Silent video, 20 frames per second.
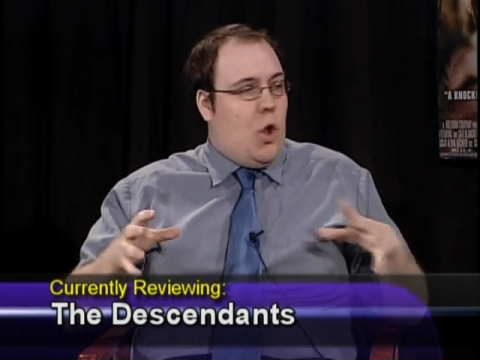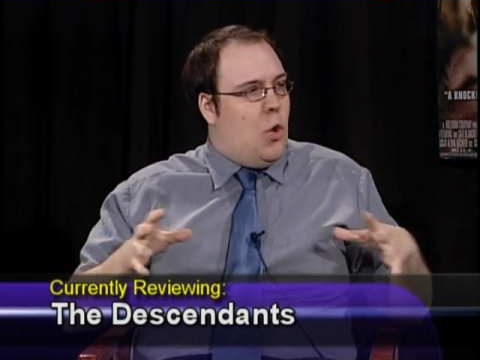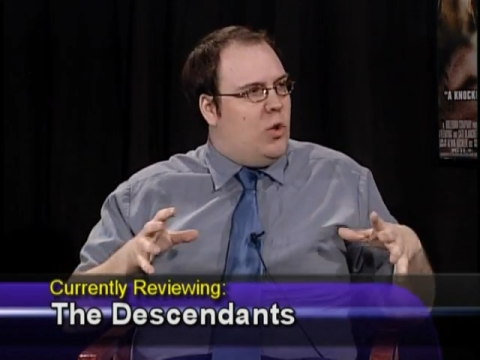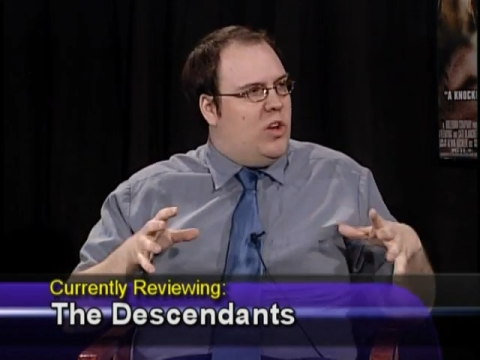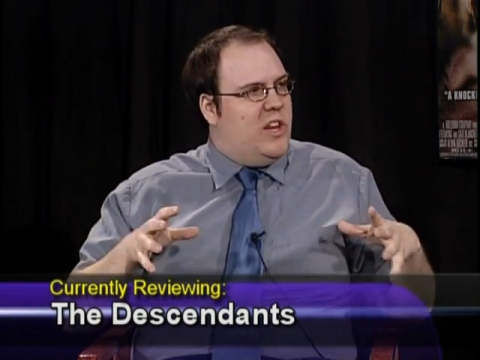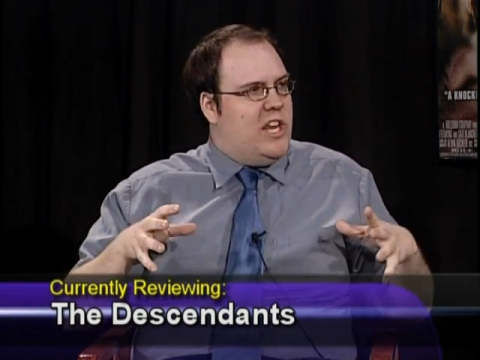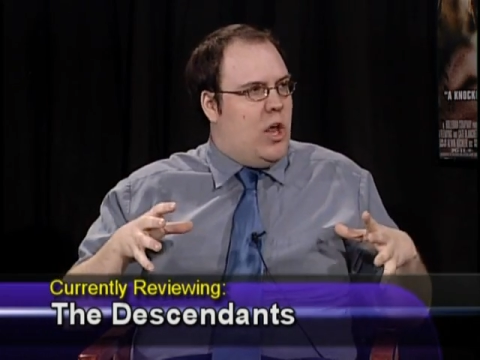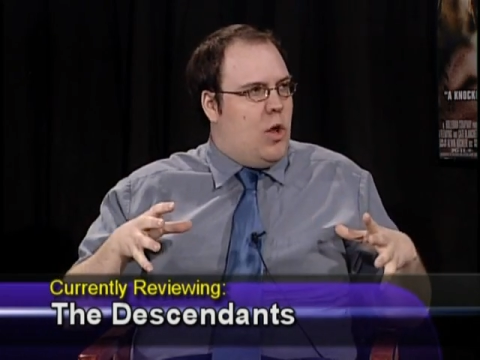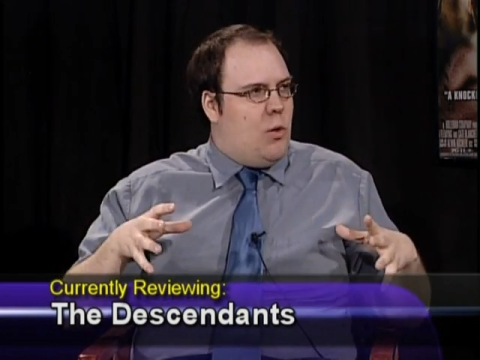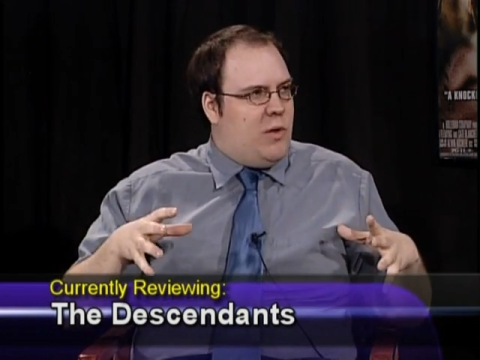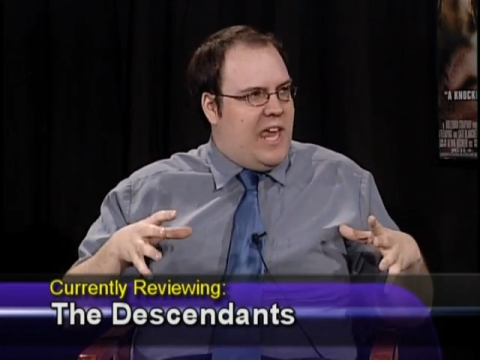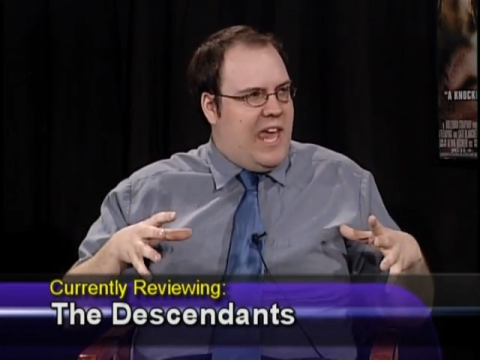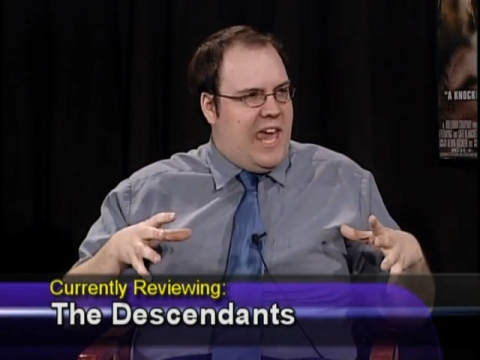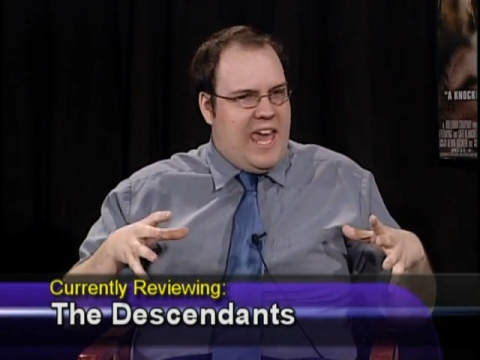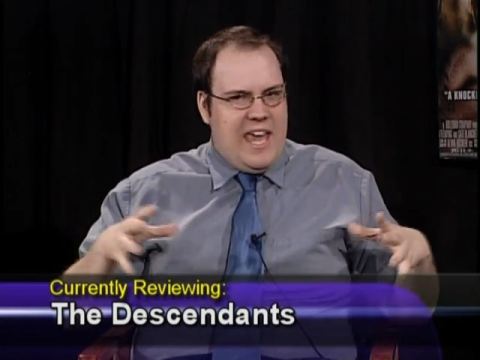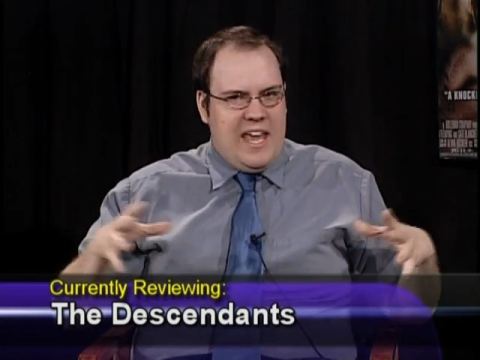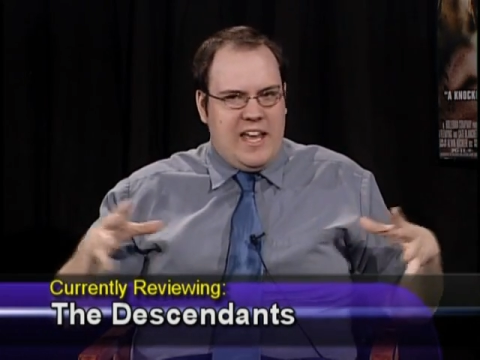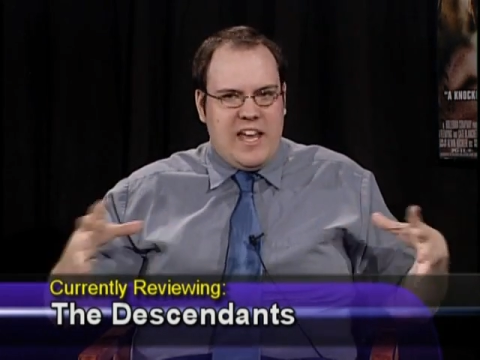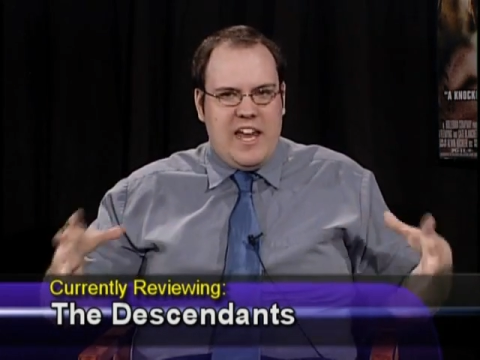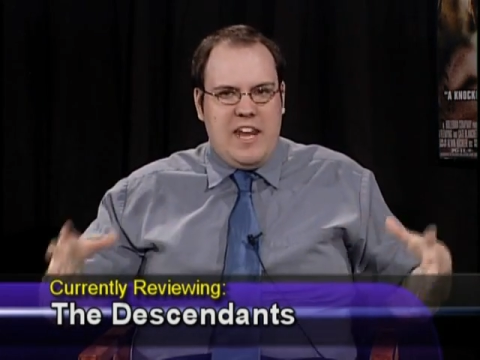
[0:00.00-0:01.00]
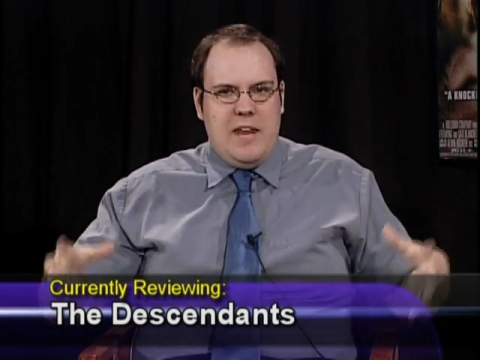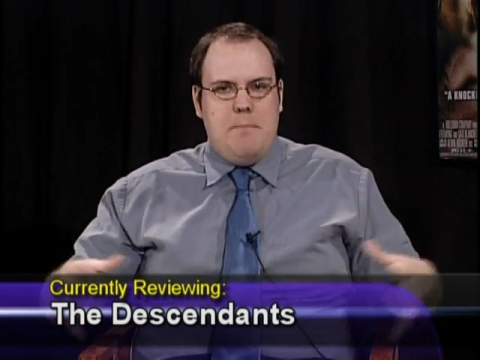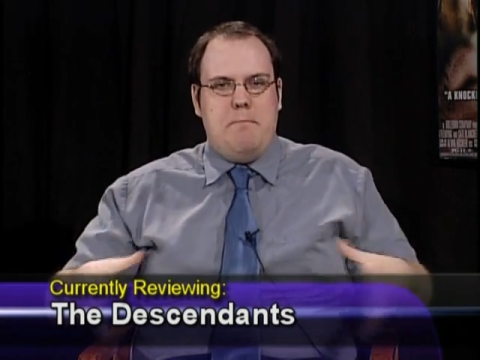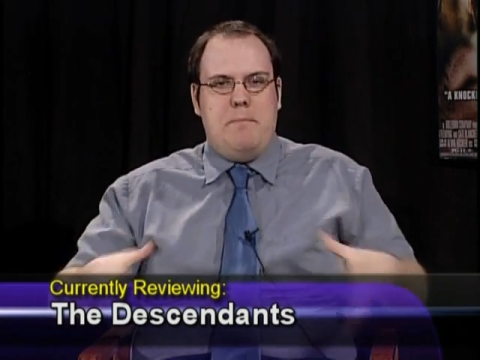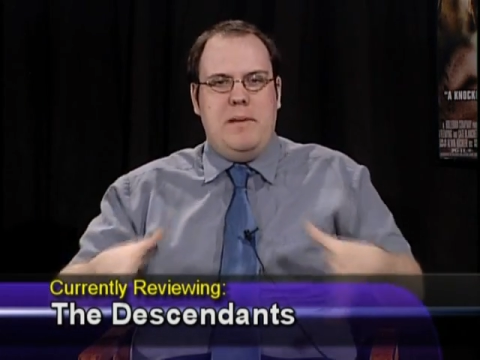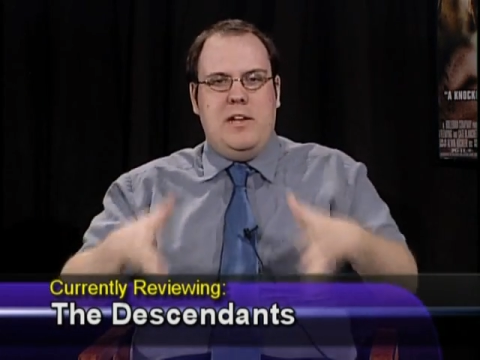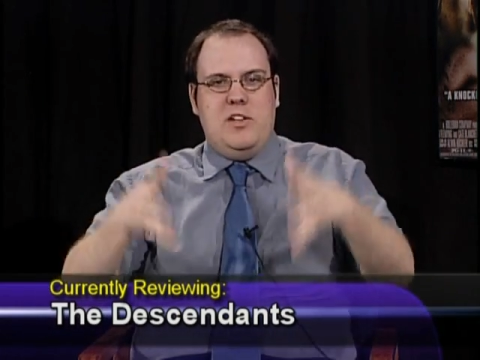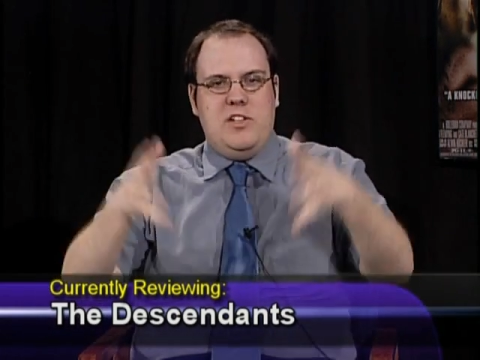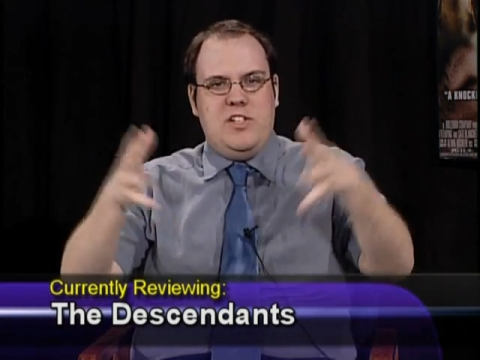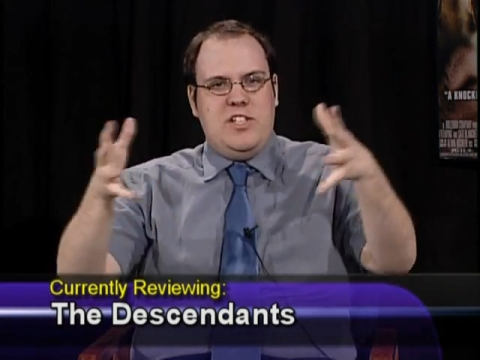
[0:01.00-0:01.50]
only okay kind
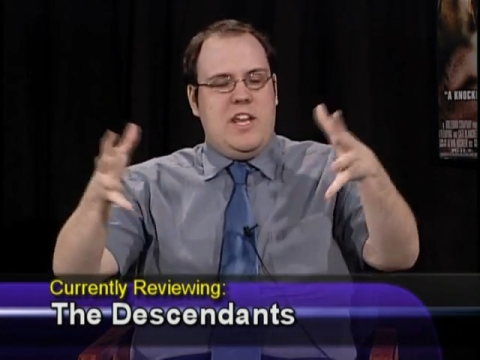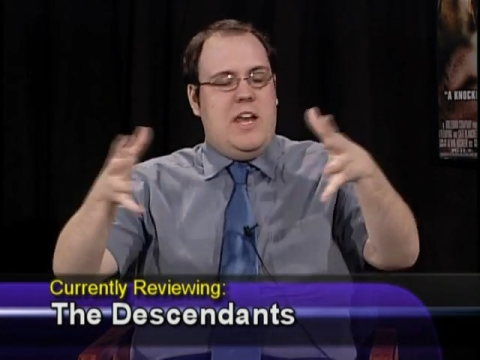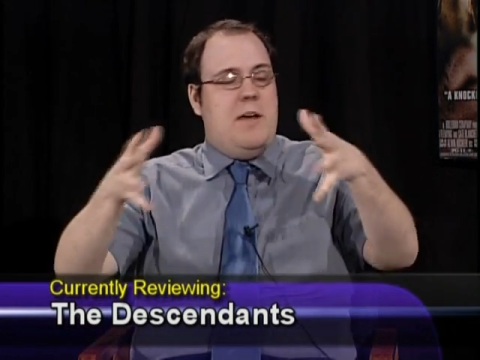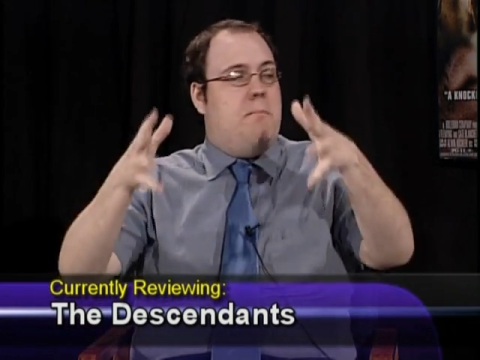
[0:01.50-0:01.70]
of builds